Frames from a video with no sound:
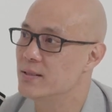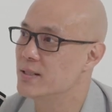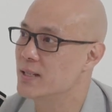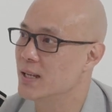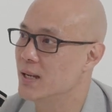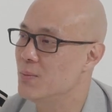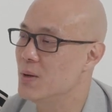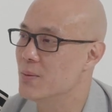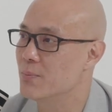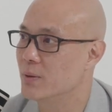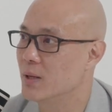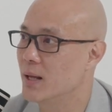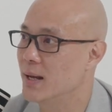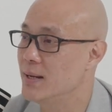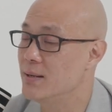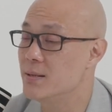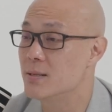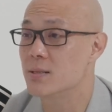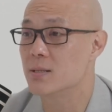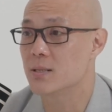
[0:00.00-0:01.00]
team in
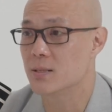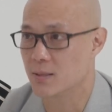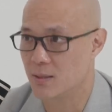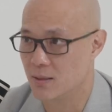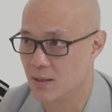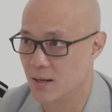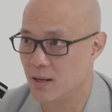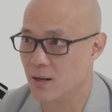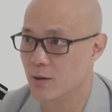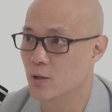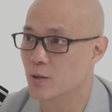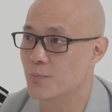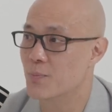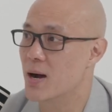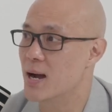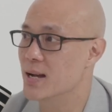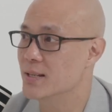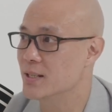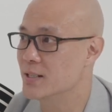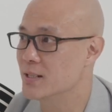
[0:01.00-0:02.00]
place, like a good
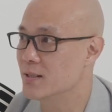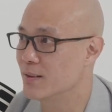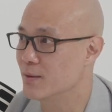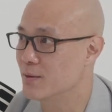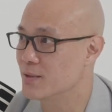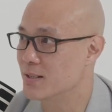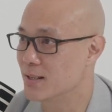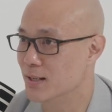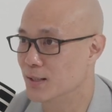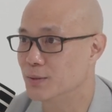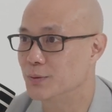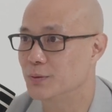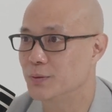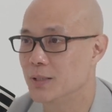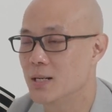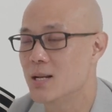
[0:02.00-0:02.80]
buyer's agent like yourself,